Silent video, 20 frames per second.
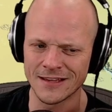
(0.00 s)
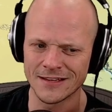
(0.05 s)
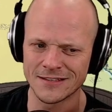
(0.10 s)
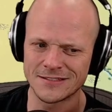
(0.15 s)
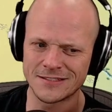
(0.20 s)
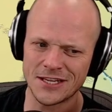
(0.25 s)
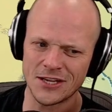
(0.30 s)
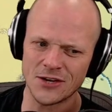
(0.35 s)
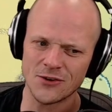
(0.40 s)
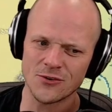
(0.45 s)

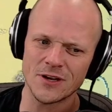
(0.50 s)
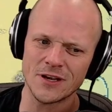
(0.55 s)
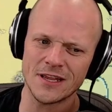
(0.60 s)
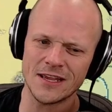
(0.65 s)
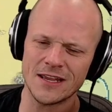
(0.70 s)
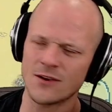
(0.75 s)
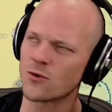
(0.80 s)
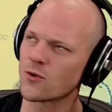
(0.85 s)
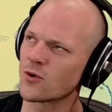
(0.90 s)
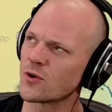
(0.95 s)

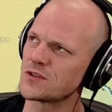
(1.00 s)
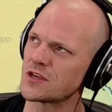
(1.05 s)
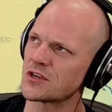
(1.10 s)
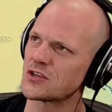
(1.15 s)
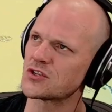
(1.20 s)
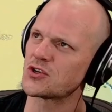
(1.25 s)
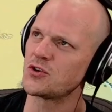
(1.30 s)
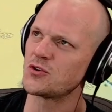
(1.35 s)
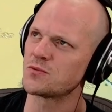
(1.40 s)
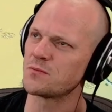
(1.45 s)
tyrannid, or
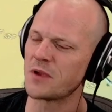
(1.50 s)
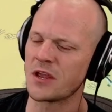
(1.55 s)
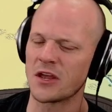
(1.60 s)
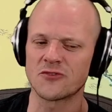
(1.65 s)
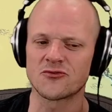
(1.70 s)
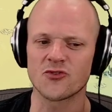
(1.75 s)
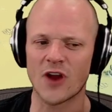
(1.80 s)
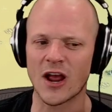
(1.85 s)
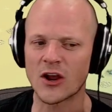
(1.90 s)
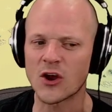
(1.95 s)
a
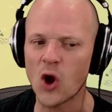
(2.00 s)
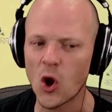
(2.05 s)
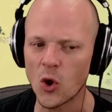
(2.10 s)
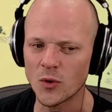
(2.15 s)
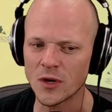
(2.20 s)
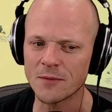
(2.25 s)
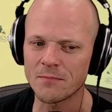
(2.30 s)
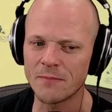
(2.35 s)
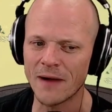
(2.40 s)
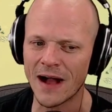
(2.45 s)

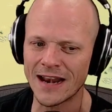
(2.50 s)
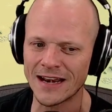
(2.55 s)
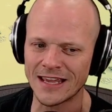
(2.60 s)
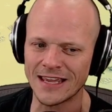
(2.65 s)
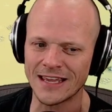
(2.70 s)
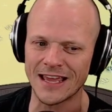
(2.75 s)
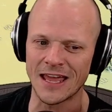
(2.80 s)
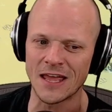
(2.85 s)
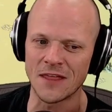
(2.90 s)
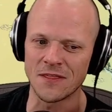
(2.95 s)
draconic
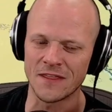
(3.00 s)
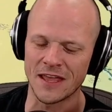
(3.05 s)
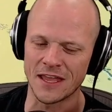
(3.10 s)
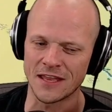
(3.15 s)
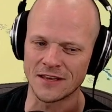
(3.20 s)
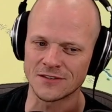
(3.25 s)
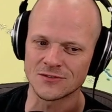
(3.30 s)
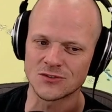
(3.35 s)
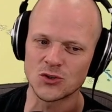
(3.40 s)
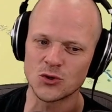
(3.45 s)
body, and
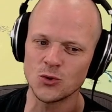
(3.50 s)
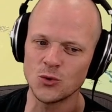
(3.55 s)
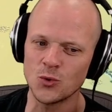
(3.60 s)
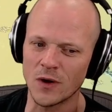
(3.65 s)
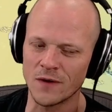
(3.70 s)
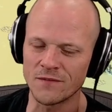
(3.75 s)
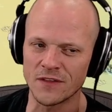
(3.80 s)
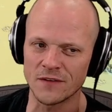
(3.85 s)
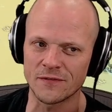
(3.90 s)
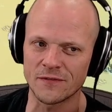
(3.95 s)
then 2
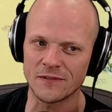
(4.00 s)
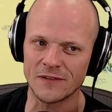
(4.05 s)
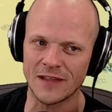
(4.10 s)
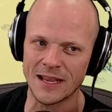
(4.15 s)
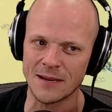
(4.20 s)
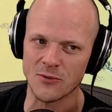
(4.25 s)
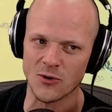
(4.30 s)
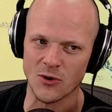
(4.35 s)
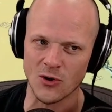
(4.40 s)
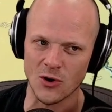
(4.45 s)
of the
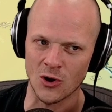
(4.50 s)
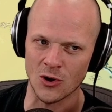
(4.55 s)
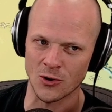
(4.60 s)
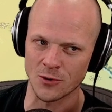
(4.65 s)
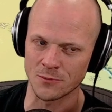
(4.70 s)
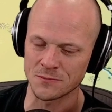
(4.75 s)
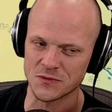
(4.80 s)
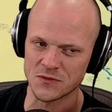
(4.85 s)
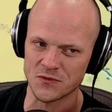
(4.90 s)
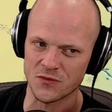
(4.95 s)
flamer
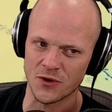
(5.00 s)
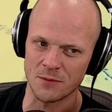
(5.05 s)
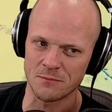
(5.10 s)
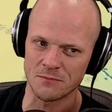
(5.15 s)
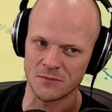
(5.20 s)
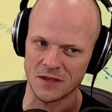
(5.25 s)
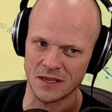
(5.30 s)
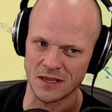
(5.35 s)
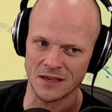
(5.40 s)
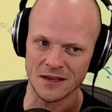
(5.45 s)
arms from
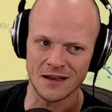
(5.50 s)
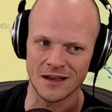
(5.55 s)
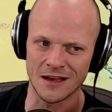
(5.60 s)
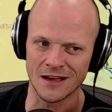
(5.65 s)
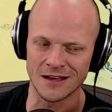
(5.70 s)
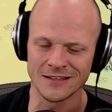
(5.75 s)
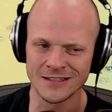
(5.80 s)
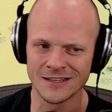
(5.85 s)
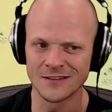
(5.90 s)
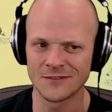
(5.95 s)

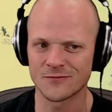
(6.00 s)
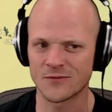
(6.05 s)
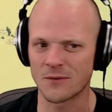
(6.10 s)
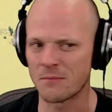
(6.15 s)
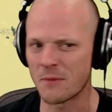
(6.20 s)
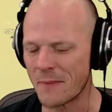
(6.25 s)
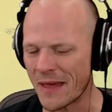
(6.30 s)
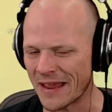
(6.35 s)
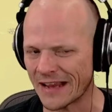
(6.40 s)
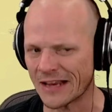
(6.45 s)
the
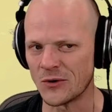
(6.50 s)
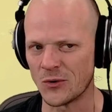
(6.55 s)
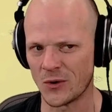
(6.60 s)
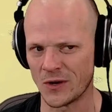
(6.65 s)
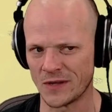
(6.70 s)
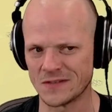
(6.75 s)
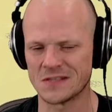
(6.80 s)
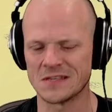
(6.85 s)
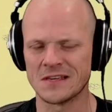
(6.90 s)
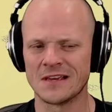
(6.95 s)

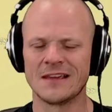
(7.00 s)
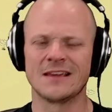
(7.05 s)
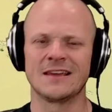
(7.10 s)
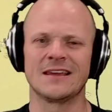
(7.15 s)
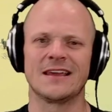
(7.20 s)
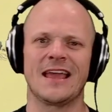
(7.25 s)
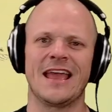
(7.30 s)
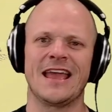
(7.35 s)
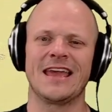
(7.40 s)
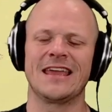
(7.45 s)
mechanoids.
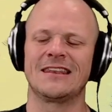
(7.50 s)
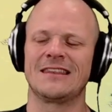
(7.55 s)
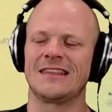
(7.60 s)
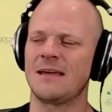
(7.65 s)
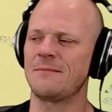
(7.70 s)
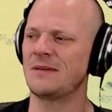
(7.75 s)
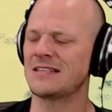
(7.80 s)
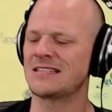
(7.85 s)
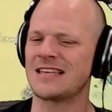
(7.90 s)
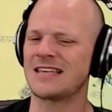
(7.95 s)
And
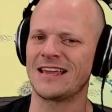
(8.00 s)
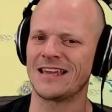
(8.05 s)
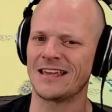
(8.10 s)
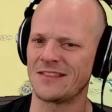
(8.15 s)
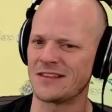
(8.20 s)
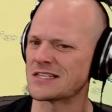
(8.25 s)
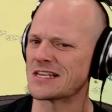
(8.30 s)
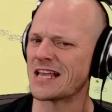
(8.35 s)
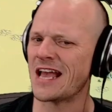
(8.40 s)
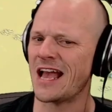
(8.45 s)
let me tell you,
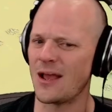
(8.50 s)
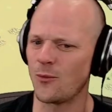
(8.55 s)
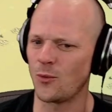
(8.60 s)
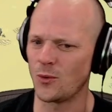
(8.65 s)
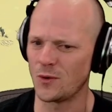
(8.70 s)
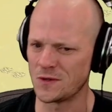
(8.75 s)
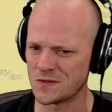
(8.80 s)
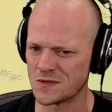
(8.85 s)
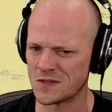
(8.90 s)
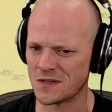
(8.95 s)
this guy
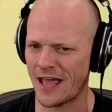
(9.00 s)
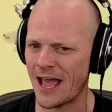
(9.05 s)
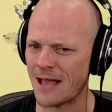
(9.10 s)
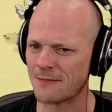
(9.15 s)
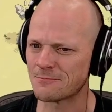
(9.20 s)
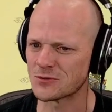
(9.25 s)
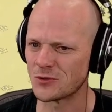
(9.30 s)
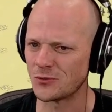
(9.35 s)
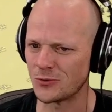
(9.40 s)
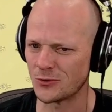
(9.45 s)
was
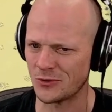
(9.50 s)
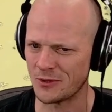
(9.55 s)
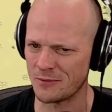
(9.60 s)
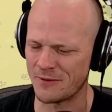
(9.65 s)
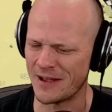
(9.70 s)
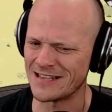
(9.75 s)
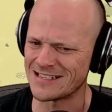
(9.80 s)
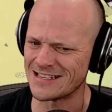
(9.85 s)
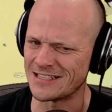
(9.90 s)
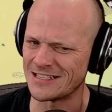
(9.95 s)
absolutely
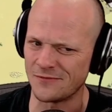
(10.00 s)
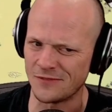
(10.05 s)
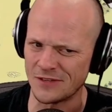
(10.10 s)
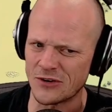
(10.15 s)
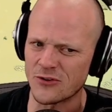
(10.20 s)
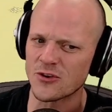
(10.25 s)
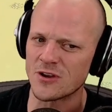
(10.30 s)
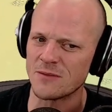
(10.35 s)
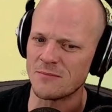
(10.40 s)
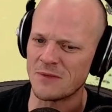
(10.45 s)
positively
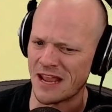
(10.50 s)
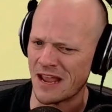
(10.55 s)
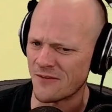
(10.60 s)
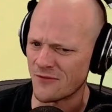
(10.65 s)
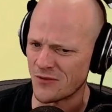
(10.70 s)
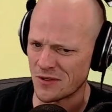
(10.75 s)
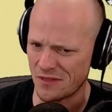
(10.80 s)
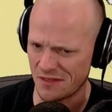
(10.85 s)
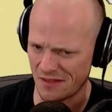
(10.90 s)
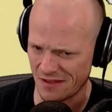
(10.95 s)
creaming
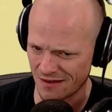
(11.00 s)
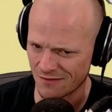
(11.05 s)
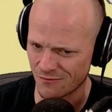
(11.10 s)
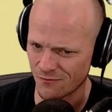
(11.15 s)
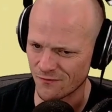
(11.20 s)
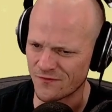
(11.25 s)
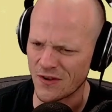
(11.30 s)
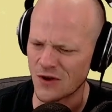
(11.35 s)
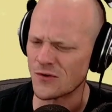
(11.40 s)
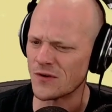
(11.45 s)
everything
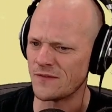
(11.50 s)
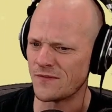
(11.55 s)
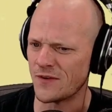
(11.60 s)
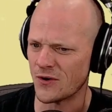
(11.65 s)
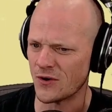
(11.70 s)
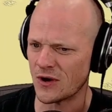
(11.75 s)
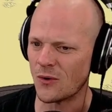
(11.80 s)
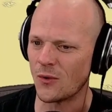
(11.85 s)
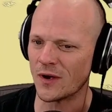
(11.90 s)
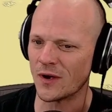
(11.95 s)
very,
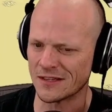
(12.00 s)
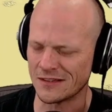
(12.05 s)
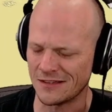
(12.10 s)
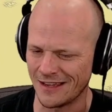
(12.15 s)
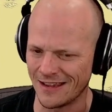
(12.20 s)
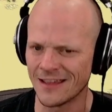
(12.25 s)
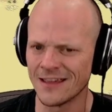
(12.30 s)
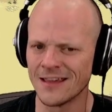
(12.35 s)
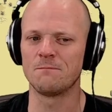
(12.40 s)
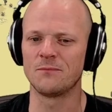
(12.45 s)
very
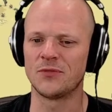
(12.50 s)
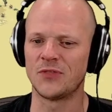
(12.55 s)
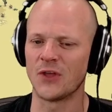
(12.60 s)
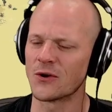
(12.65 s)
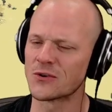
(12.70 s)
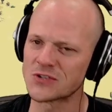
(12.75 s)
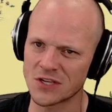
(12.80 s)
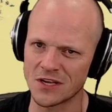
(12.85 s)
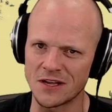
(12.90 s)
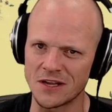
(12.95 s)
quickly.
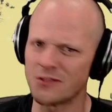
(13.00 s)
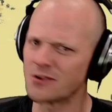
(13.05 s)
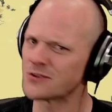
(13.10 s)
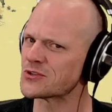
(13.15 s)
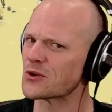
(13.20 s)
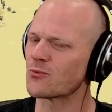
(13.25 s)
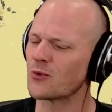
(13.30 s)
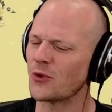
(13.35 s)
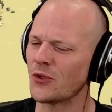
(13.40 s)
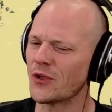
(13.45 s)
There's a
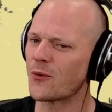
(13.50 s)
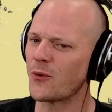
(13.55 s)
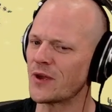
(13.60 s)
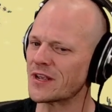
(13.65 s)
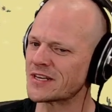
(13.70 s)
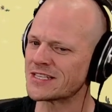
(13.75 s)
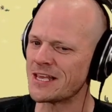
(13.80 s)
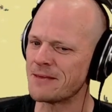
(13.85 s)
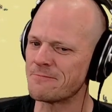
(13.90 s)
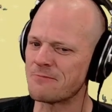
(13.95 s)
really
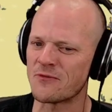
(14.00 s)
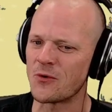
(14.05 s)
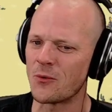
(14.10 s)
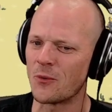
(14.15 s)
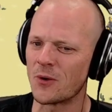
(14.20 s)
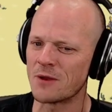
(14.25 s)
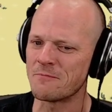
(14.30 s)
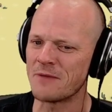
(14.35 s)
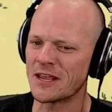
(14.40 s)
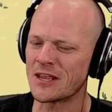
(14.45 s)
quick tip if you
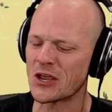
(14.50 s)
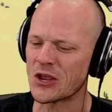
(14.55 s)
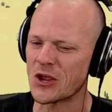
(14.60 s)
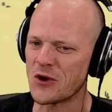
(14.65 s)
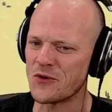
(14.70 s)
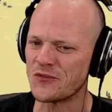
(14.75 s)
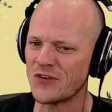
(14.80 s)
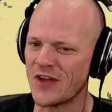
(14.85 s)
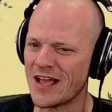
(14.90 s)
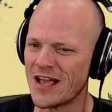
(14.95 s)
want to make it
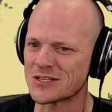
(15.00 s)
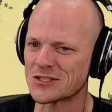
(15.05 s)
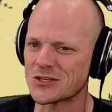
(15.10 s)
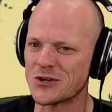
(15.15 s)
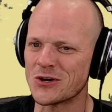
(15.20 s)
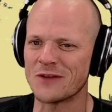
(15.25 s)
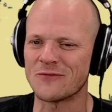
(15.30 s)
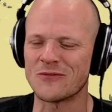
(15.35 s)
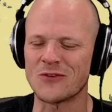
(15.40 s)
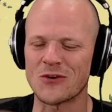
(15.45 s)
go
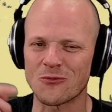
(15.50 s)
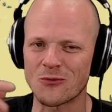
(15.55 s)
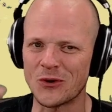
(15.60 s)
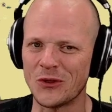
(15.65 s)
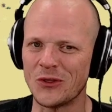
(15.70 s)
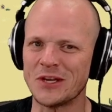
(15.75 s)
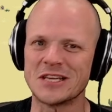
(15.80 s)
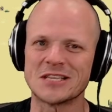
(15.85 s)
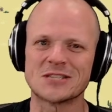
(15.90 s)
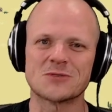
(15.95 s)
faster, if you're
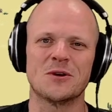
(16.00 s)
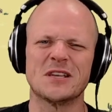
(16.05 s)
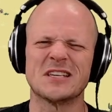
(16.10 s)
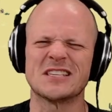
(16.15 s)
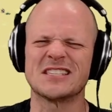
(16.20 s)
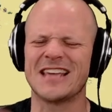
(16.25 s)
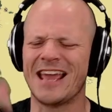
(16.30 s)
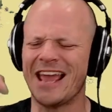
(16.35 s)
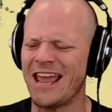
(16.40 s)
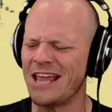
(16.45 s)
really just wanting to
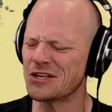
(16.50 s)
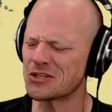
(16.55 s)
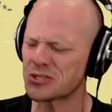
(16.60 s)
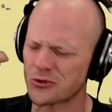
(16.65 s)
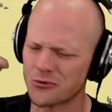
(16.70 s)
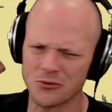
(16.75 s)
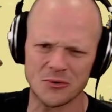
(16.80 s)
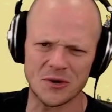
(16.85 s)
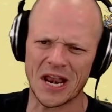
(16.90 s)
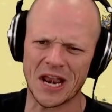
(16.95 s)
say, hey,
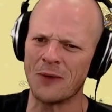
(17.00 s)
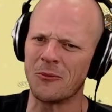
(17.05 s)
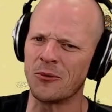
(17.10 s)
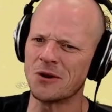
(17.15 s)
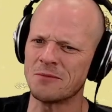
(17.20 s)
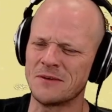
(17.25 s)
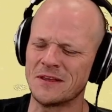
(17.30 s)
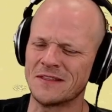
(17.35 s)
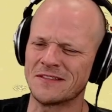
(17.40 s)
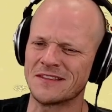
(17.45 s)
screw it, I want
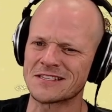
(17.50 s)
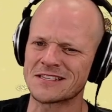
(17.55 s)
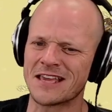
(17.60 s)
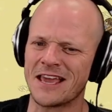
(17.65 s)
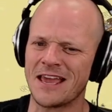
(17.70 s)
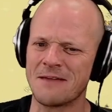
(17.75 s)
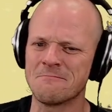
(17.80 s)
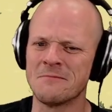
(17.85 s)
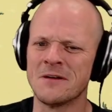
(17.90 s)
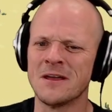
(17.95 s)
to beat this
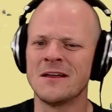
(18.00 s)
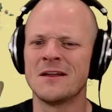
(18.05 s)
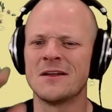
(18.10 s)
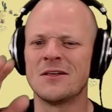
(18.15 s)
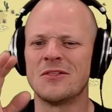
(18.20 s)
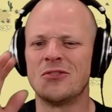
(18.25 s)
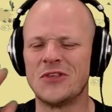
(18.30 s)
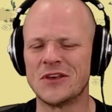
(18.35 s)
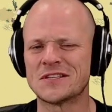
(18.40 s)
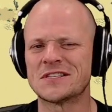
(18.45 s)
game.
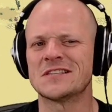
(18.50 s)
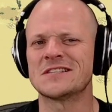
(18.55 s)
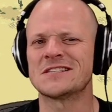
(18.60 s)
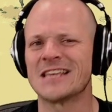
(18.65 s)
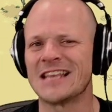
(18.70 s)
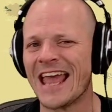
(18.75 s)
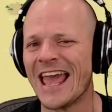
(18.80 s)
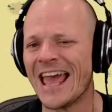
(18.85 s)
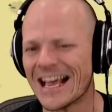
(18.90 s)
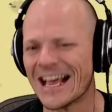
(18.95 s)
This is
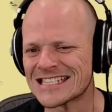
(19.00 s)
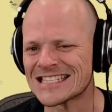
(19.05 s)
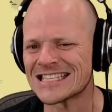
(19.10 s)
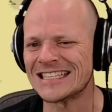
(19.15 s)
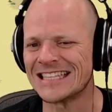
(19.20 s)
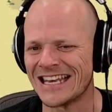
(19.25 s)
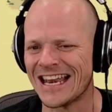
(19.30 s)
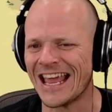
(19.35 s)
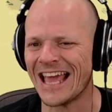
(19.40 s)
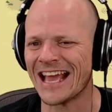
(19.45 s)
an
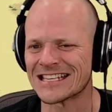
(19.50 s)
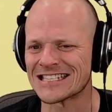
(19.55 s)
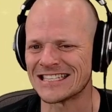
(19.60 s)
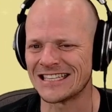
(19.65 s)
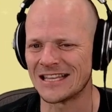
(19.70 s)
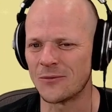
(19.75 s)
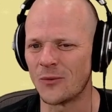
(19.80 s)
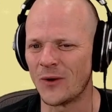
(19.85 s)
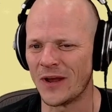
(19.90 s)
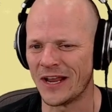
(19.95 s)
excellent,
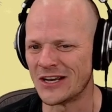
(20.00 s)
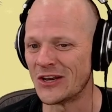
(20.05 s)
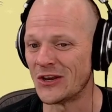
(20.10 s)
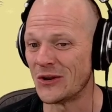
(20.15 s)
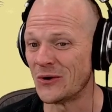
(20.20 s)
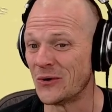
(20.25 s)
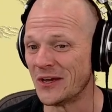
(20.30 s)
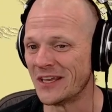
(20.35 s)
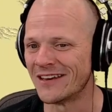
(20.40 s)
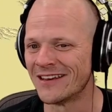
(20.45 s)
excellent way to
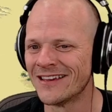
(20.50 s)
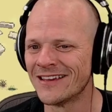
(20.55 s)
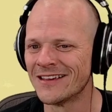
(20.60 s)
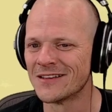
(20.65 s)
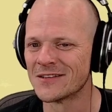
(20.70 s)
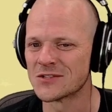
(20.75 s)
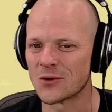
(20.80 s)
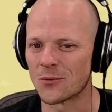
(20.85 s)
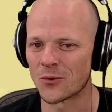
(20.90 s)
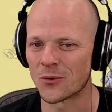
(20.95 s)
do it.
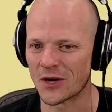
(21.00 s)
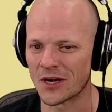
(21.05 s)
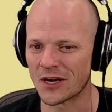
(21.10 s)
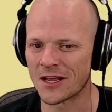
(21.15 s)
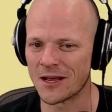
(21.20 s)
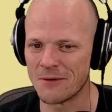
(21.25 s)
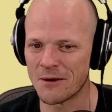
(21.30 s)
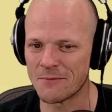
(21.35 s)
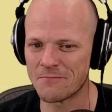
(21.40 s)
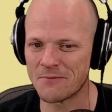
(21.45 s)
So we're going to
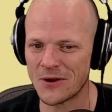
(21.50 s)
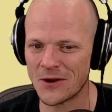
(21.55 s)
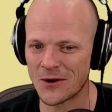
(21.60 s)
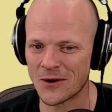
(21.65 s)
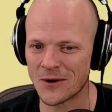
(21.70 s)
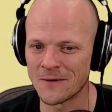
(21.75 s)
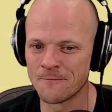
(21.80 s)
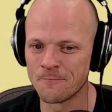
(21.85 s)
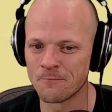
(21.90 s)
come up here,